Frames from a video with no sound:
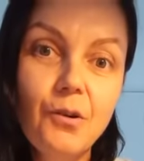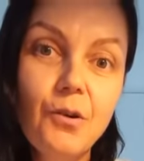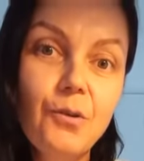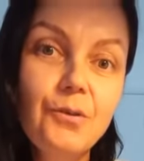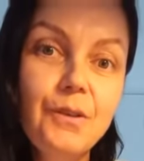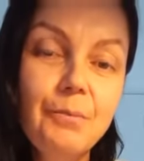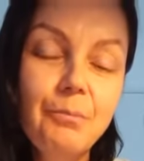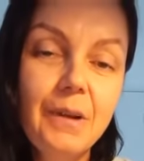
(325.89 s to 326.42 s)

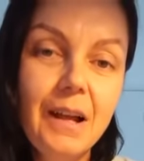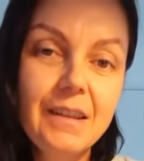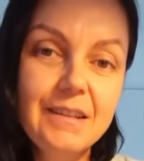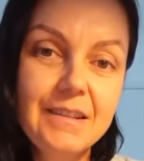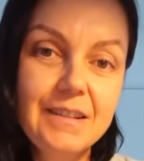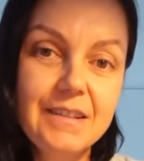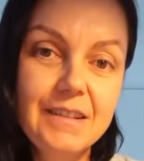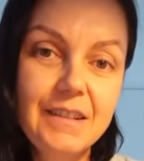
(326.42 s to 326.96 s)
Whole the
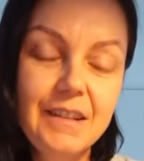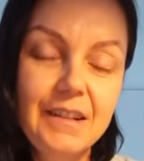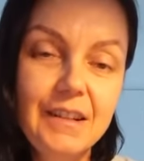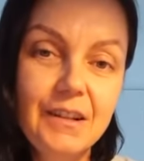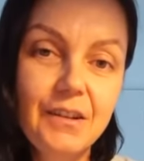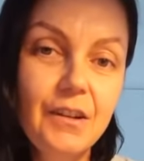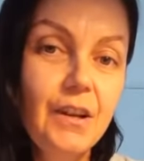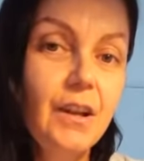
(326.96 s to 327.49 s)
planet is
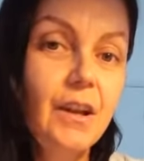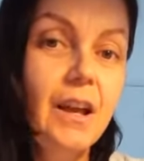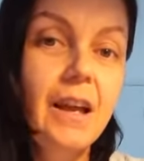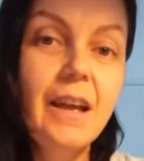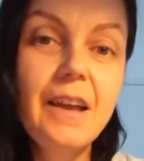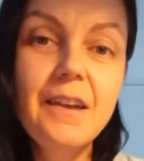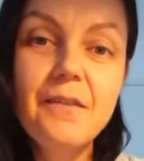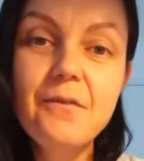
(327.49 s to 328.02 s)
healing.
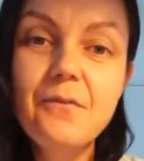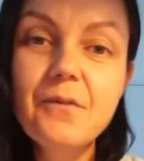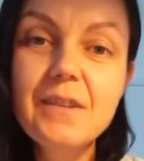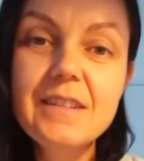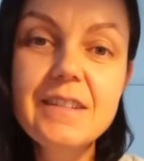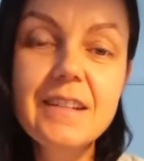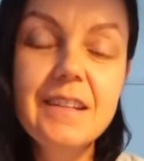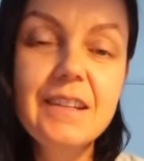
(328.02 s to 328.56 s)
Every
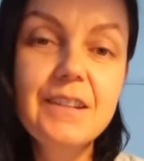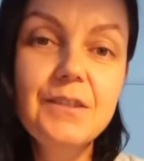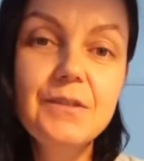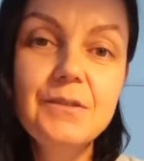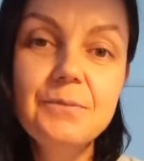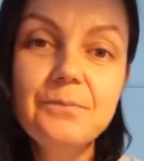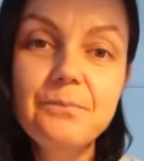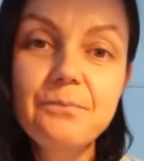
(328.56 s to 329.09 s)

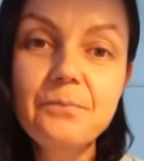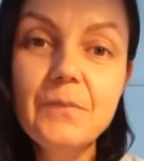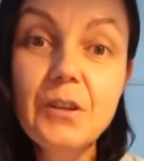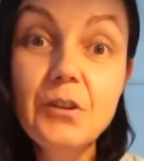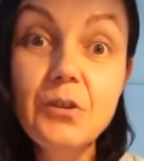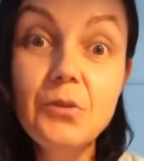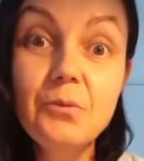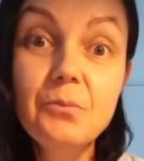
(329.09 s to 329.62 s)
single
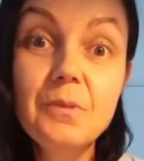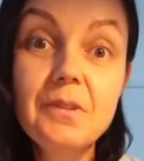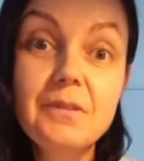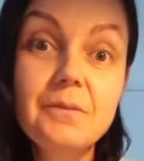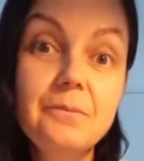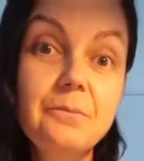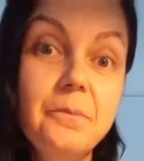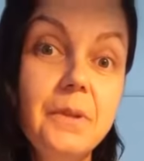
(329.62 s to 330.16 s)

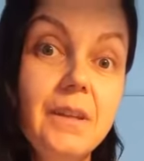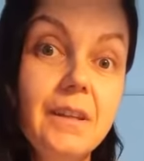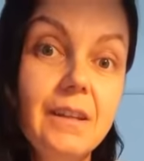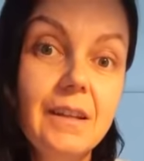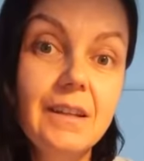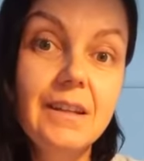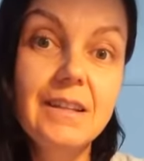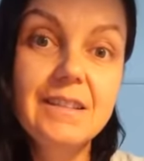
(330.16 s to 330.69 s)
human
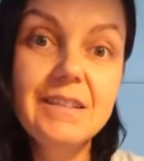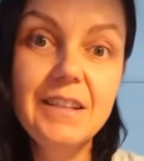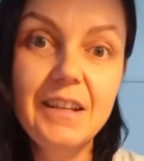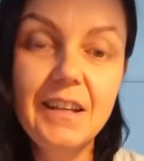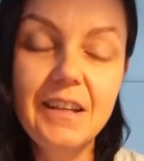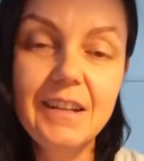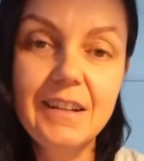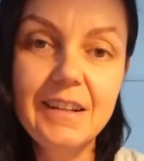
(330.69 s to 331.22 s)
being is
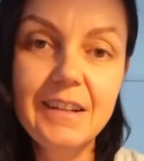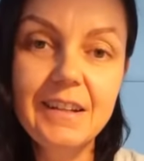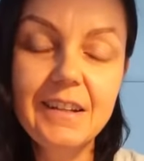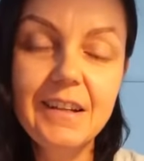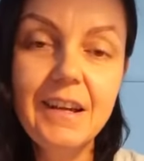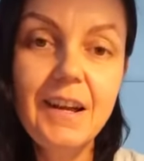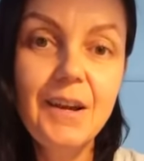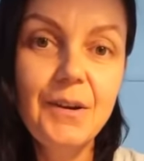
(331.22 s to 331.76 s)
healing.
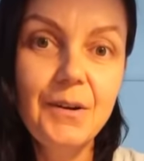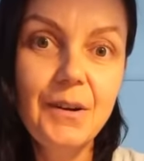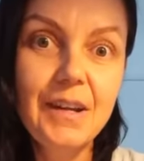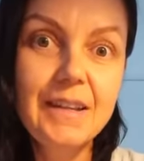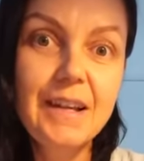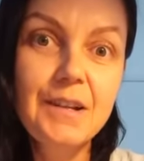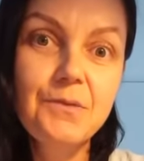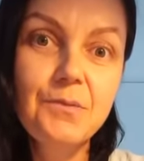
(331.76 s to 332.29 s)
Okay,
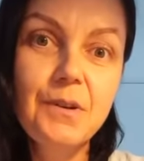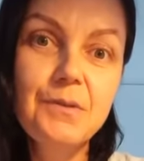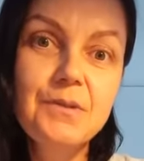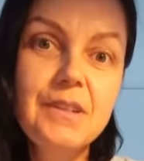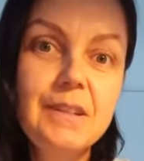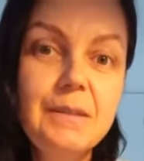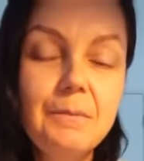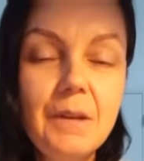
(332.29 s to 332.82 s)
that's why you
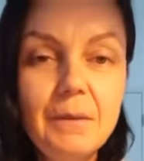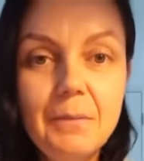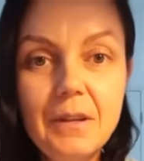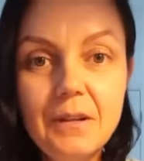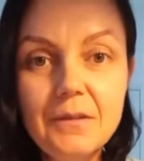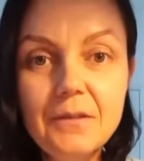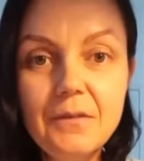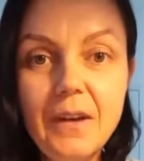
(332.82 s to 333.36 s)
see maybe a
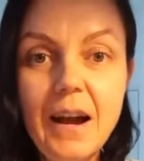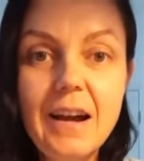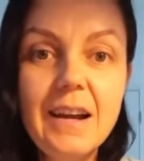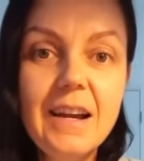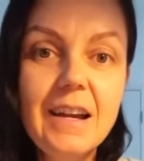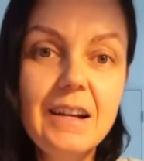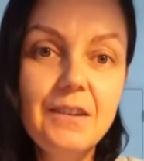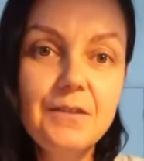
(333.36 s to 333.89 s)
lot of
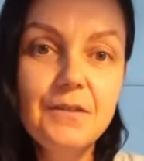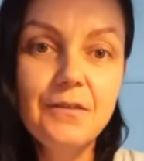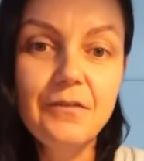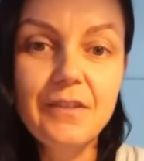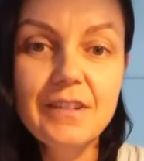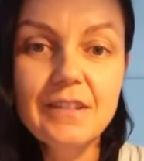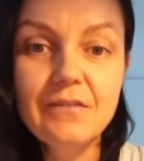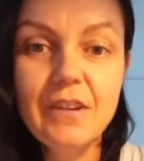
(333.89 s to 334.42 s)
anger, a lot of
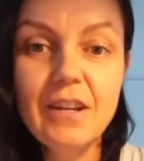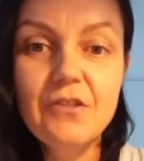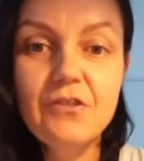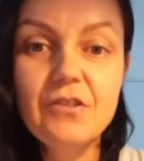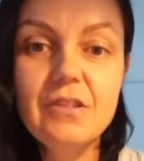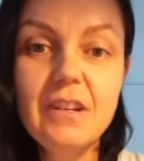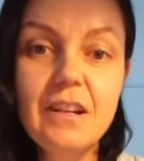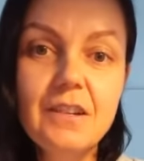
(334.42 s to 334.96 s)

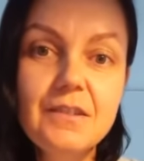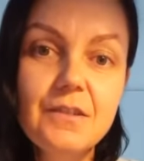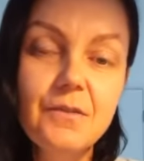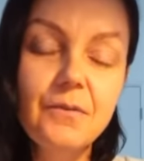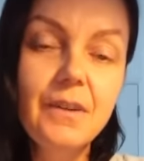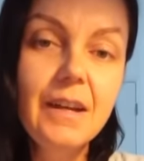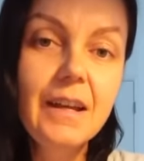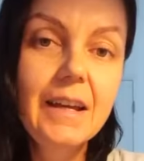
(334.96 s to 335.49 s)
frustration, a lot of
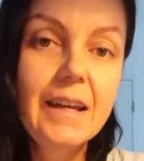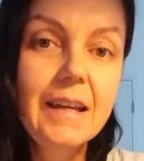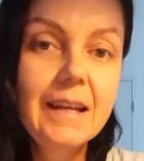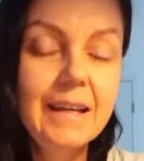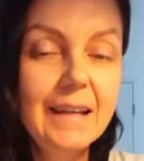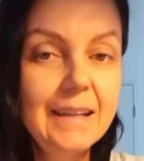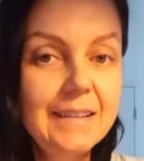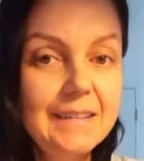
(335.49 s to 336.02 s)

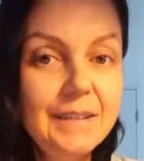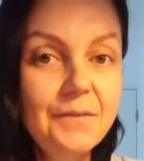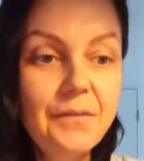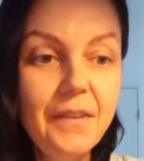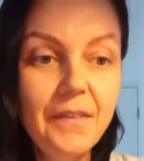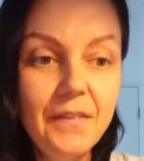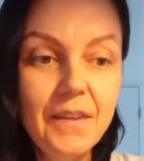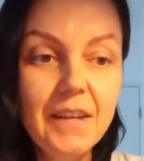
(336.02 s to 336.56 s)
and
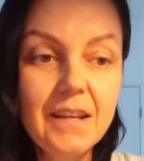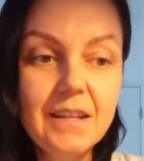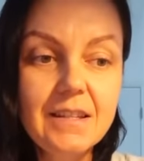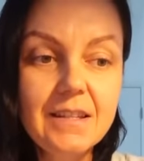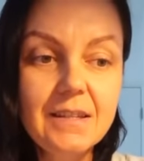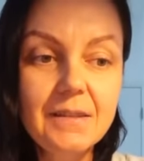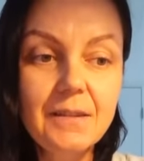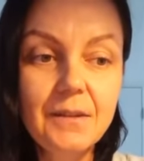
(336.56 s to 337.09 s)
different things.